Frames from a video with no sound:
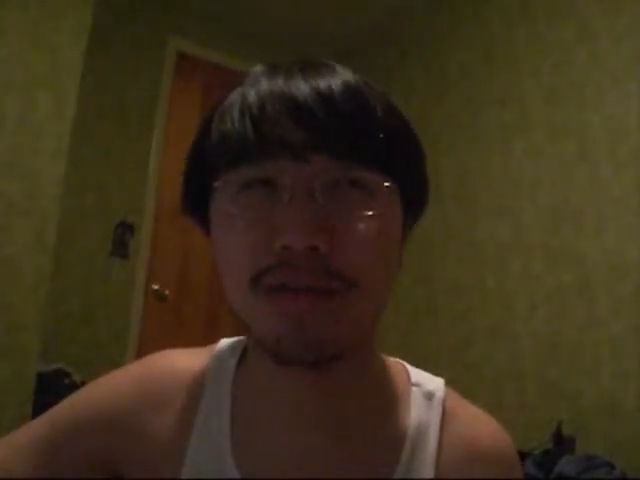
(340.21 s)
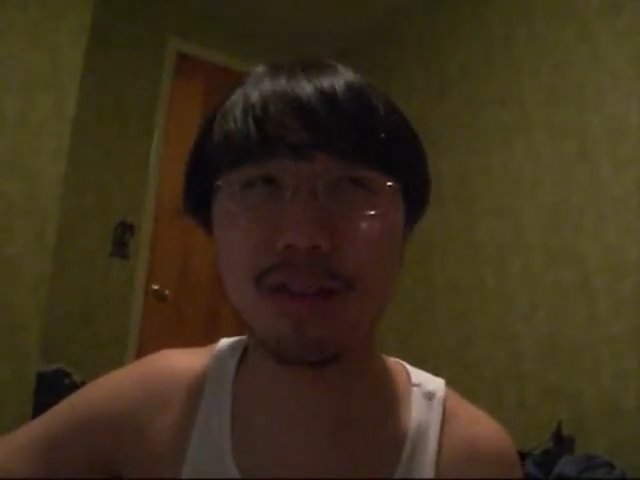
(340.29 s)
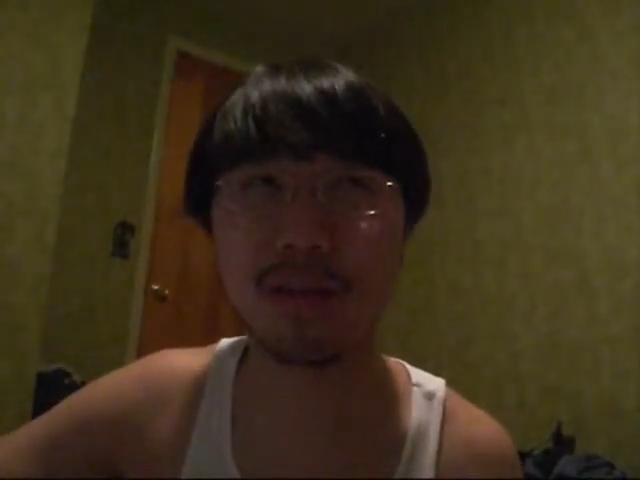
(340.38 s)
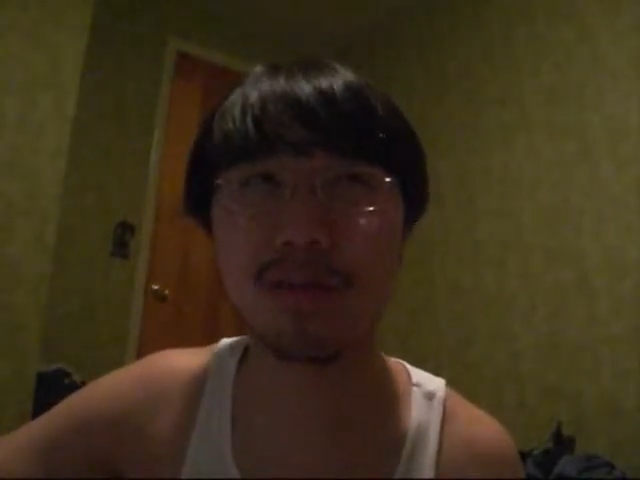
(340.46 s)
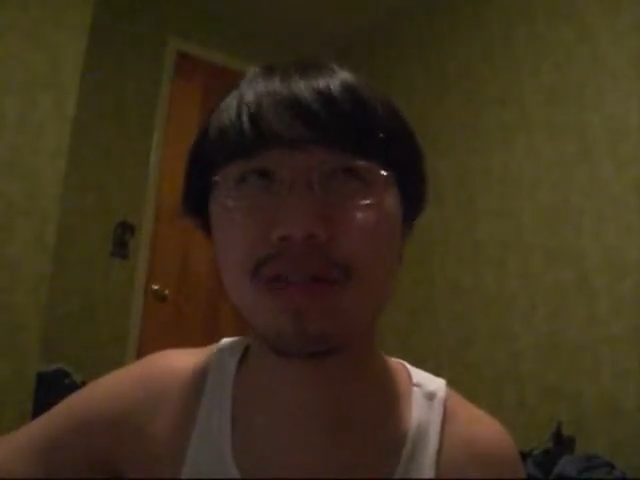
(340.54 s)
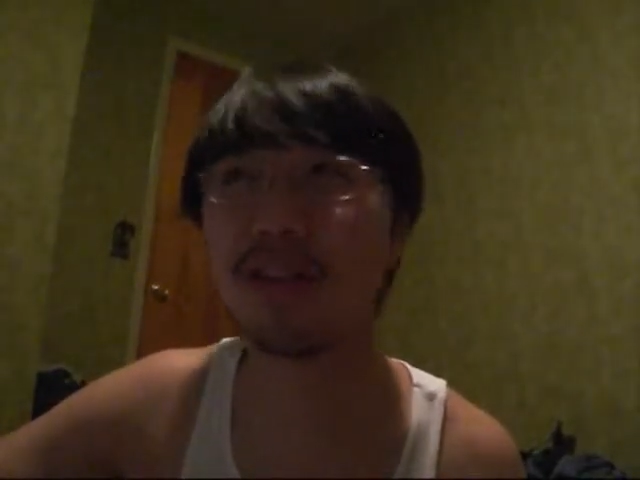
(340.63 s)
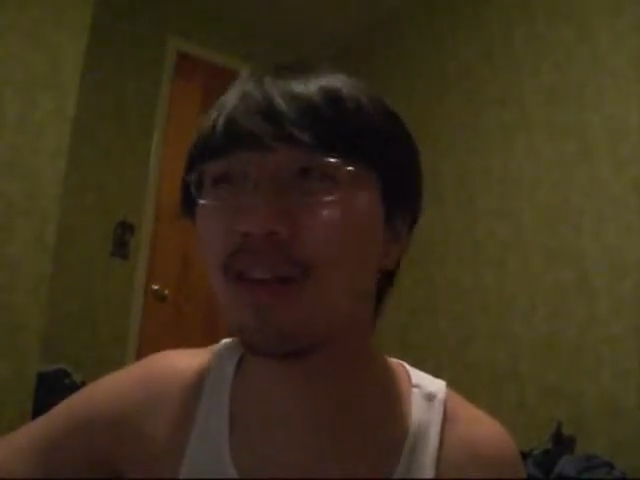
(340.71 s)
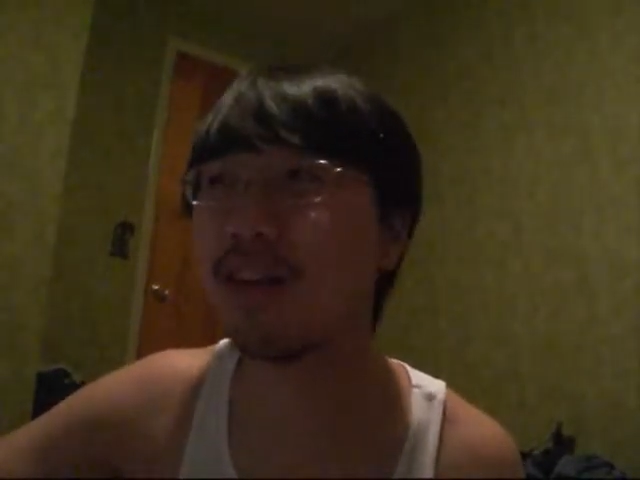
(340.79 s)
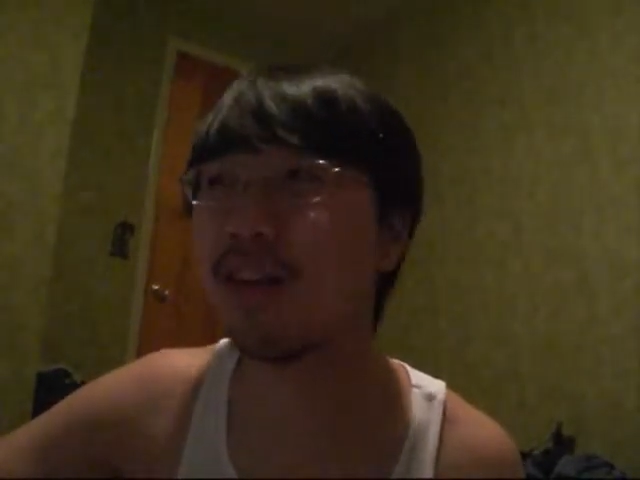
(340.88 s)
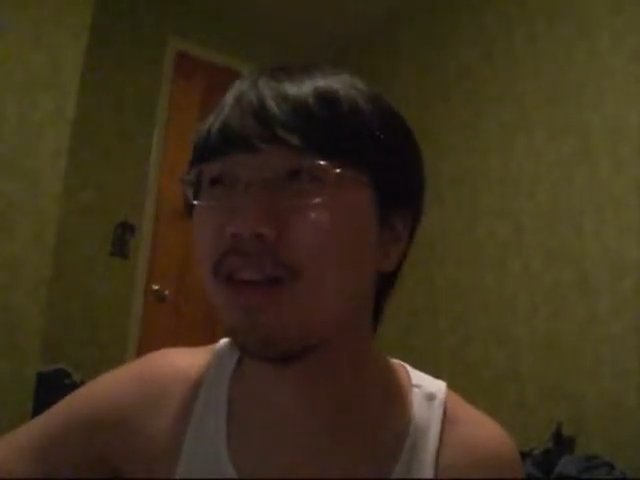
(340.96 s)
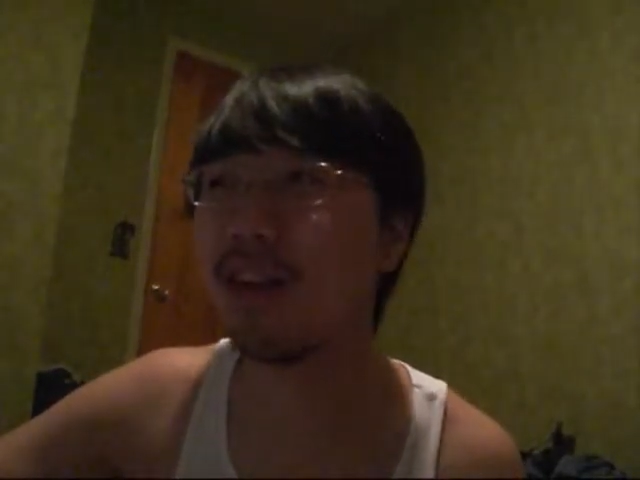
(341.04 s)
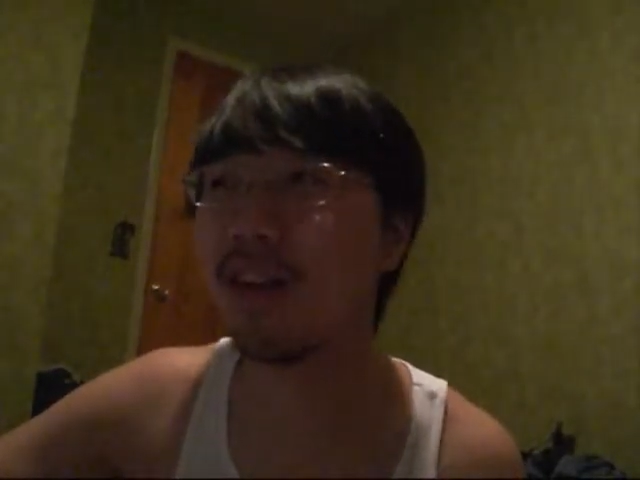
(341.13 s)
films.
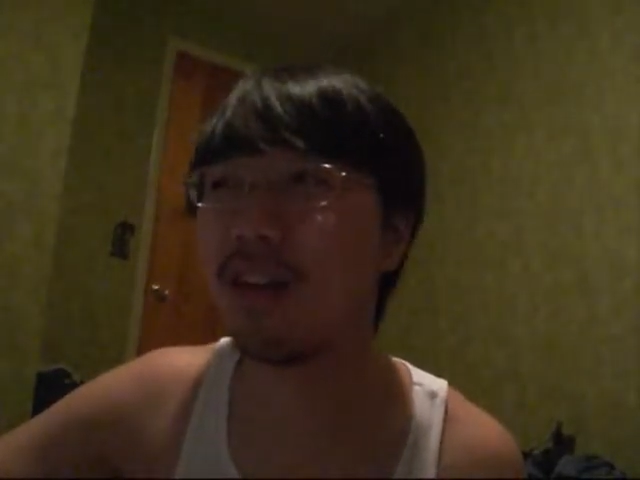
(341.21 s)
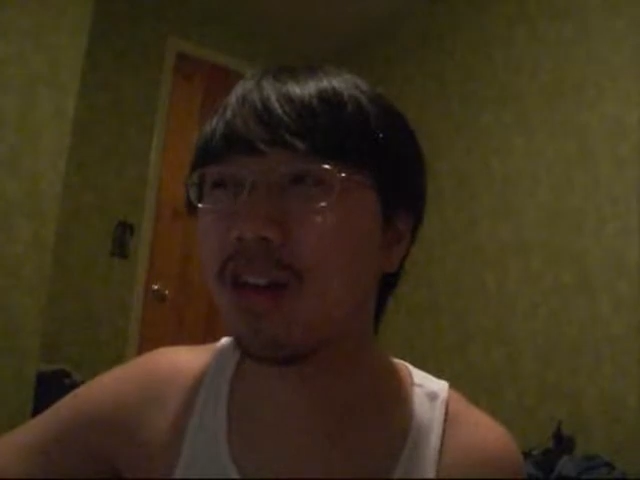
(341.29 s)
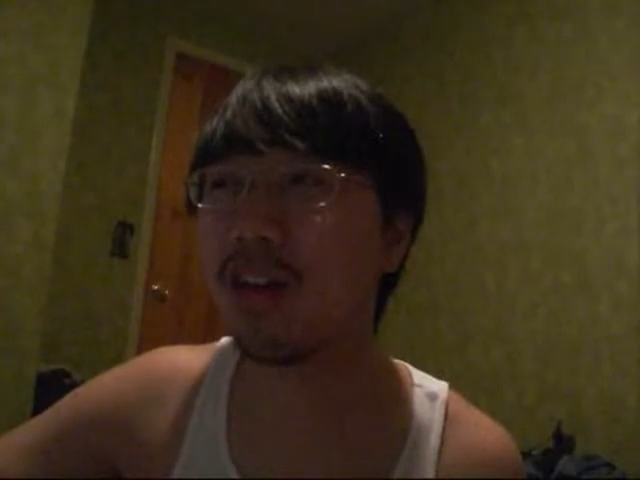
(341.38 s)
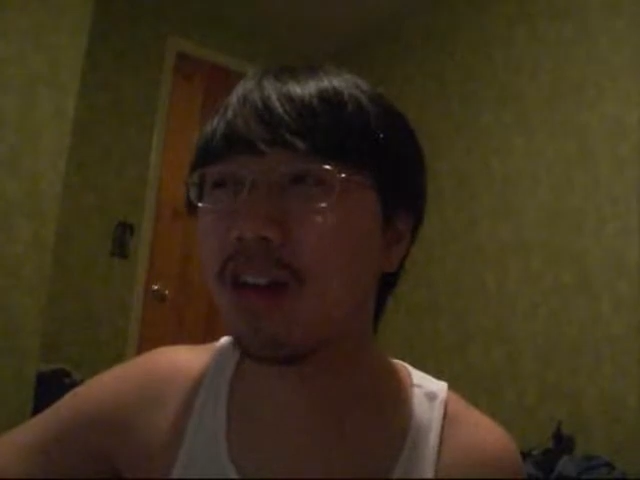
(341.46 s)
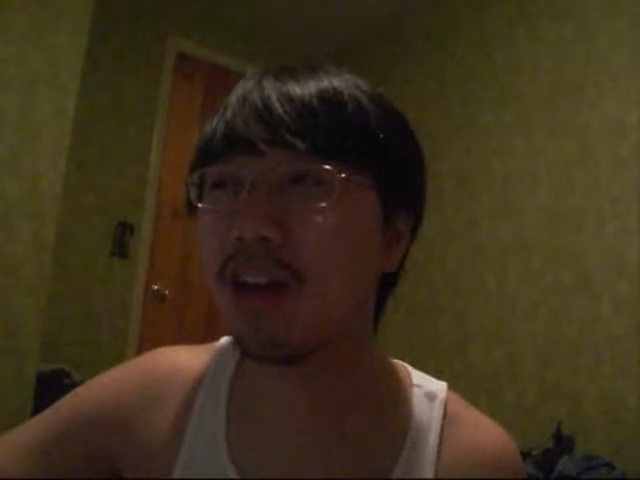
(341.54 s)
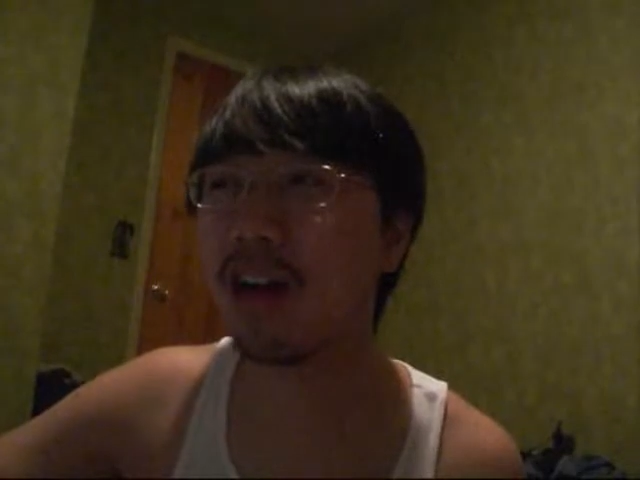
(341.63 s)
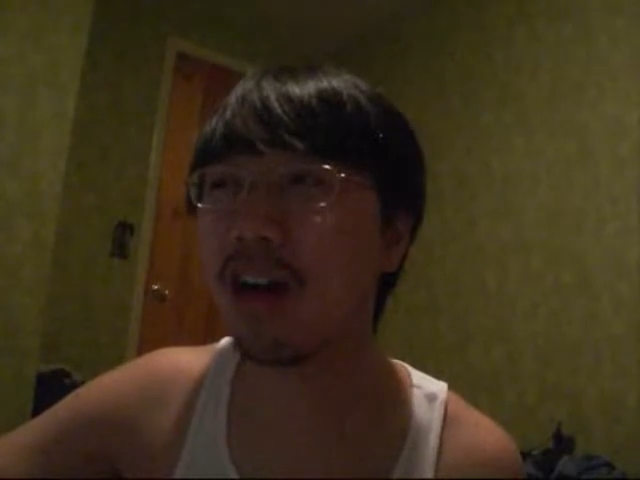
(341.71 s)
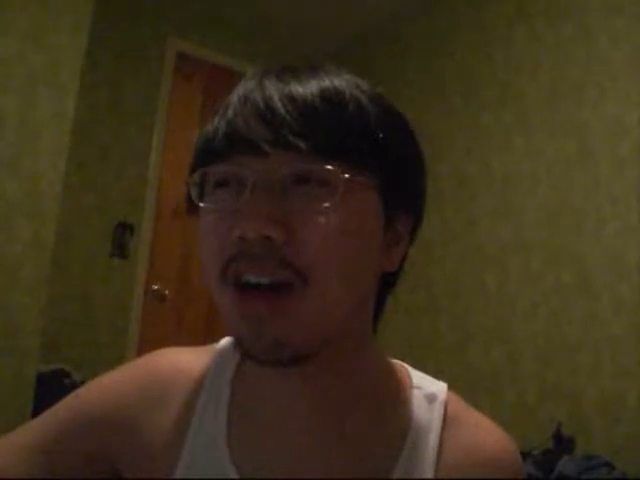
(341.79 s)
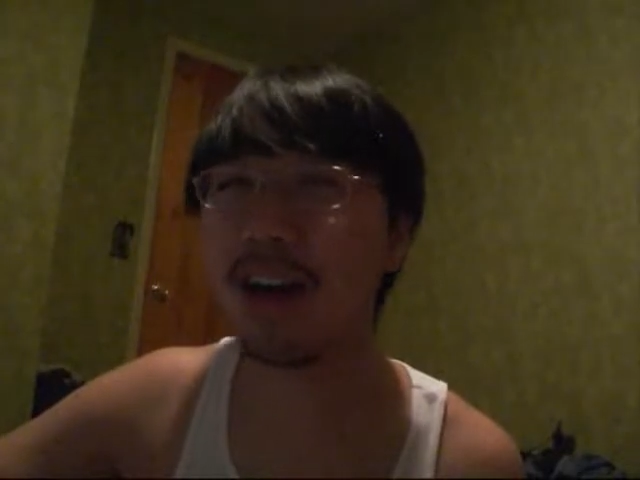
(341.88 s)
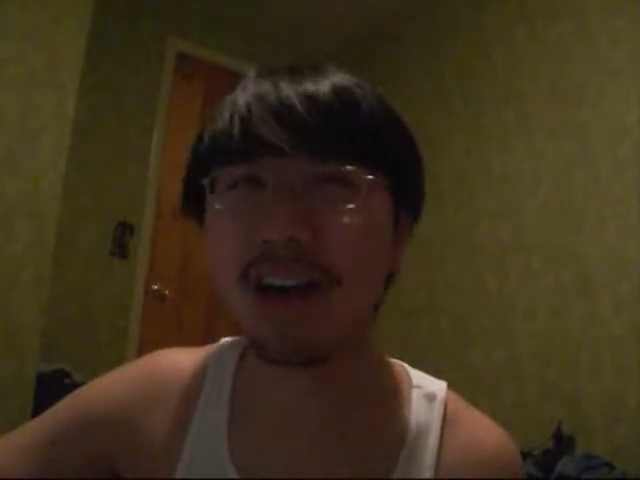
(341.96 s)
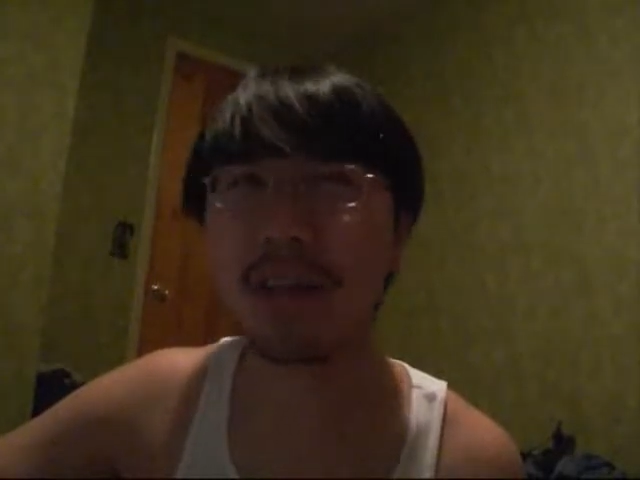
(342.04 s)
Uh,